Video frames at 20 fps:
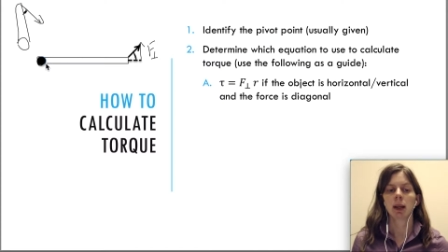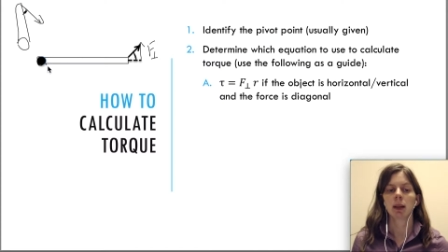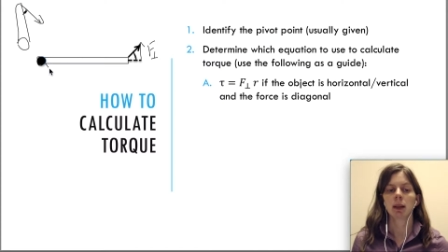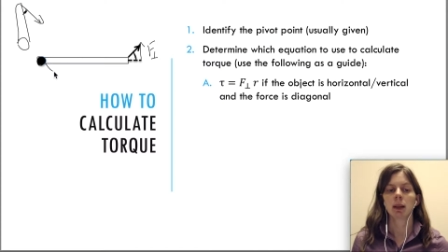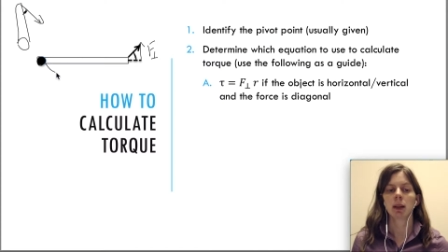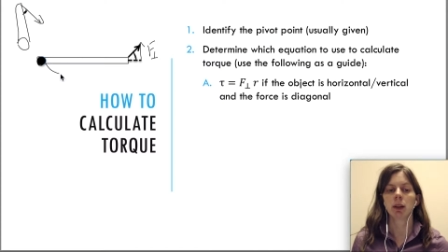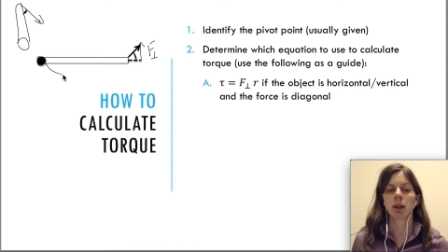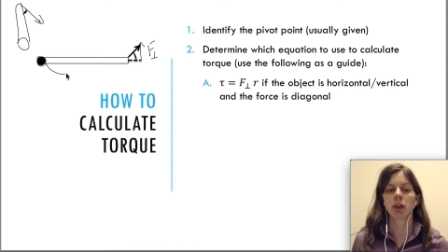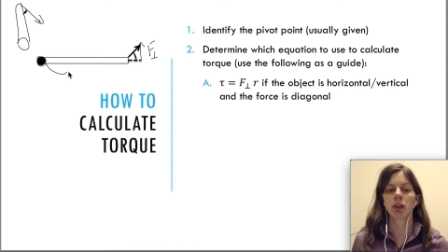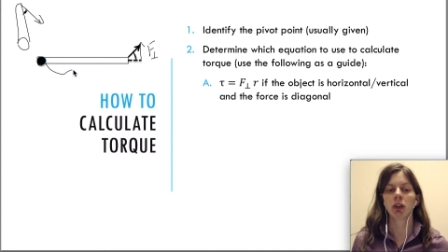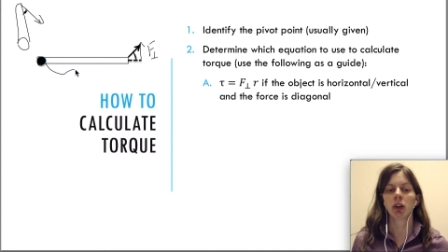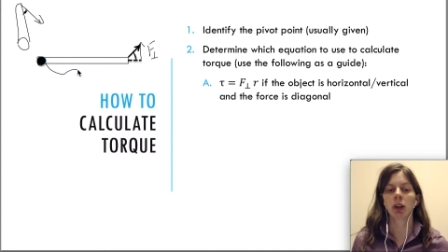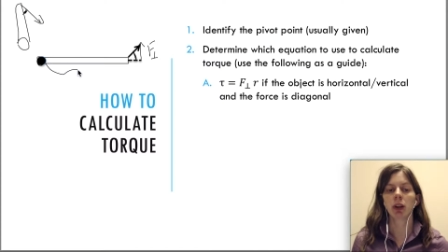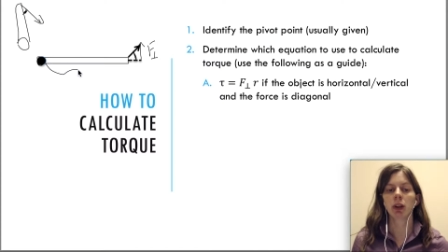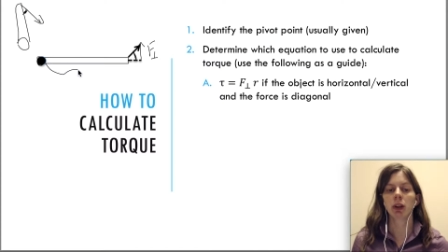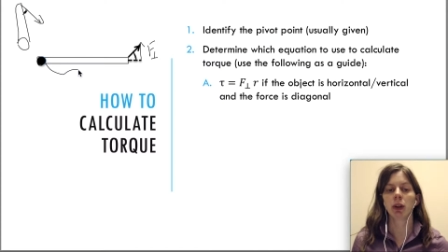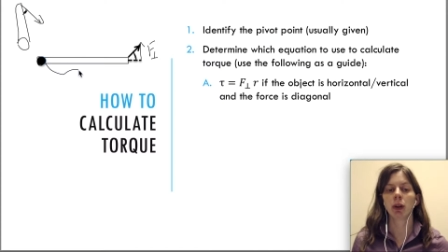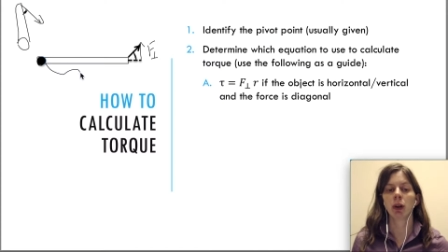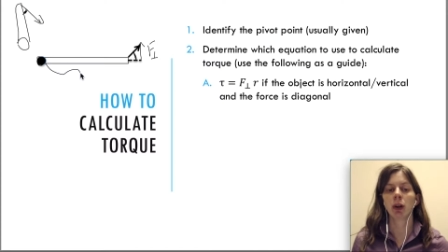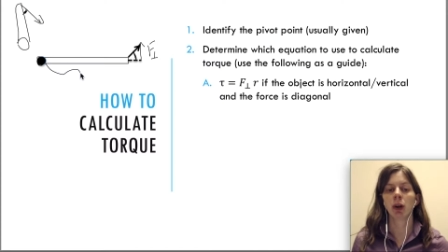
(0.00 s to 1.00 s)
then usually
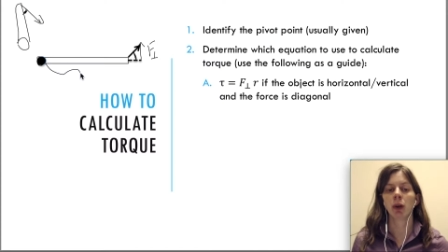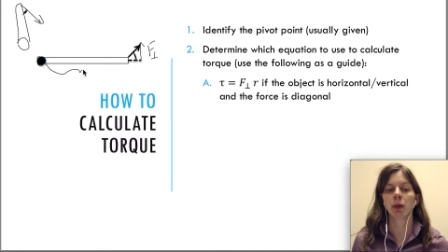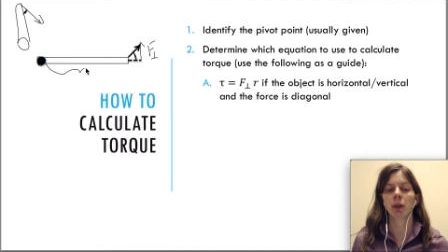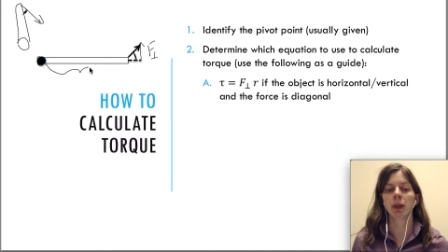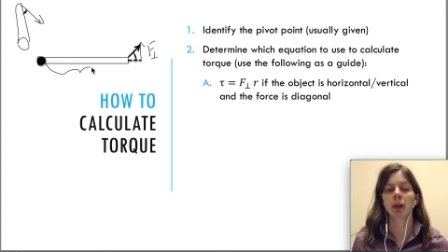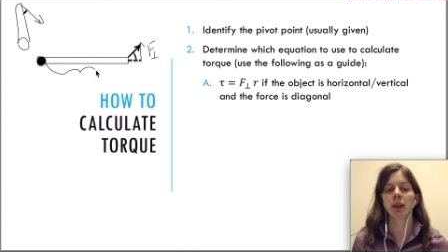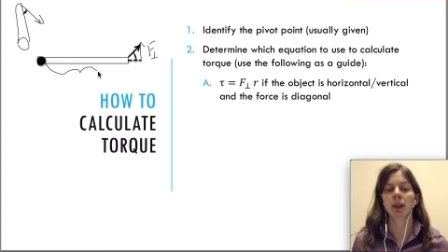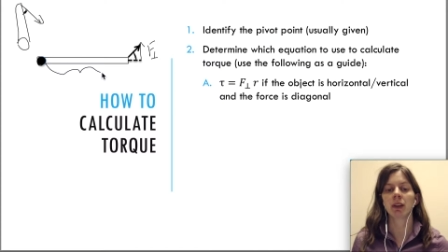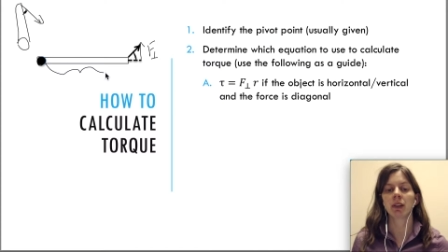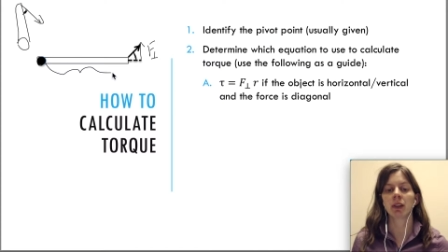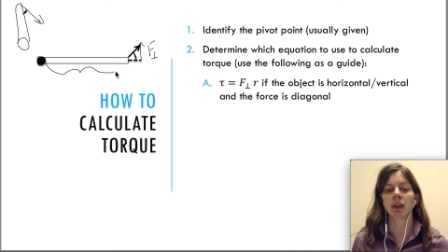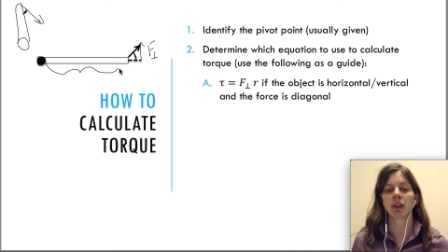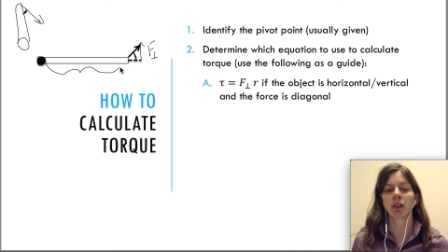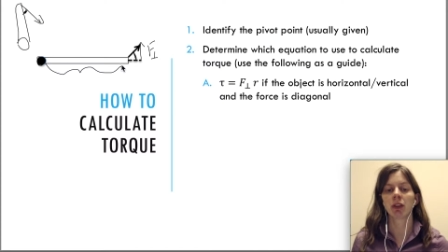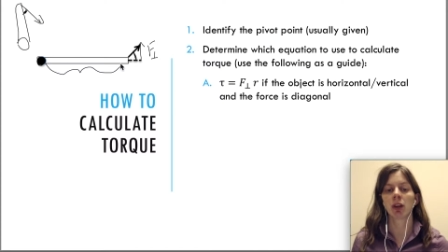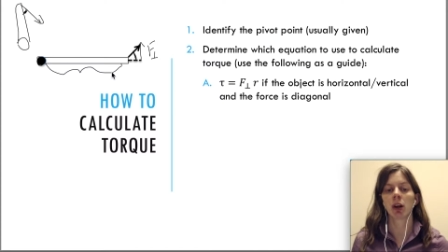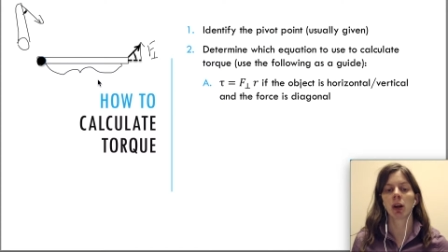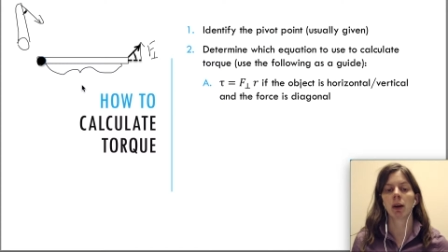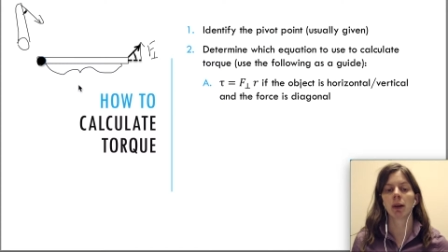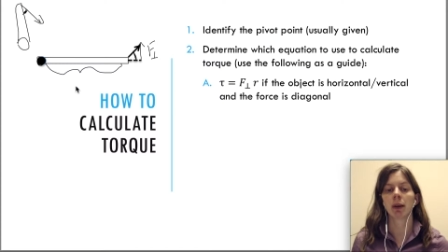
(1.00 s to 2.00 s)
you know the distance
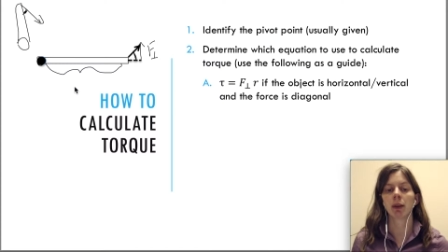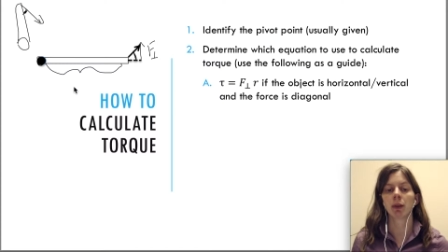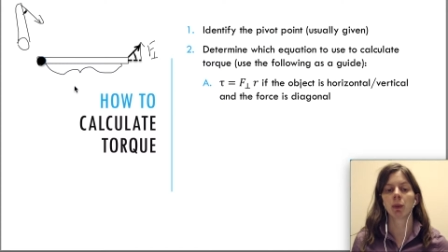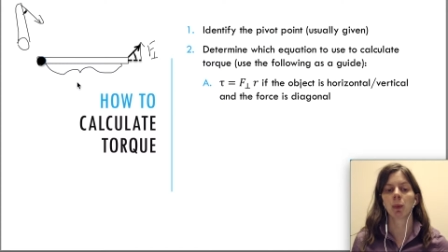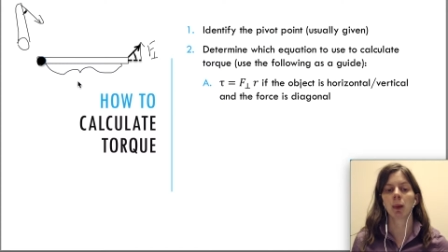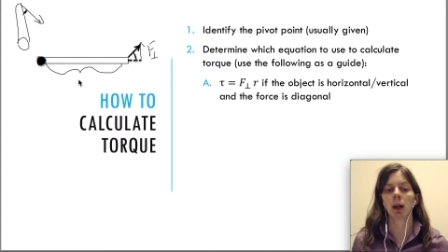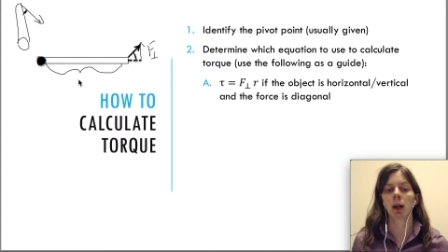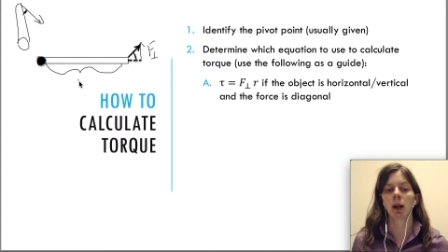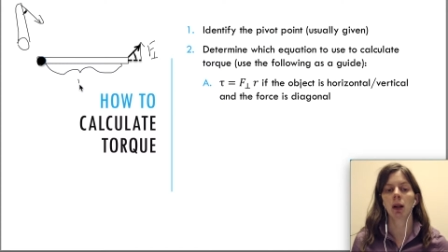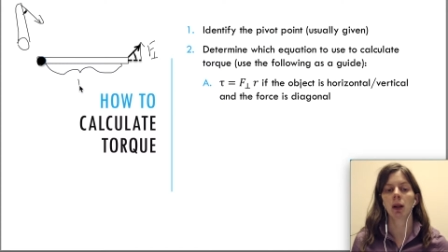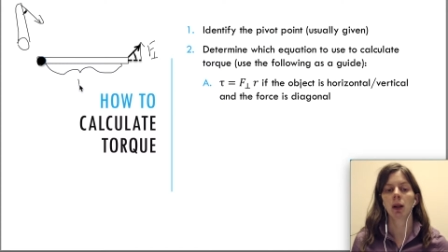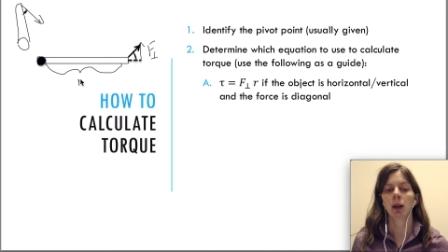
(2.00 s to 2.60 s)
r as well.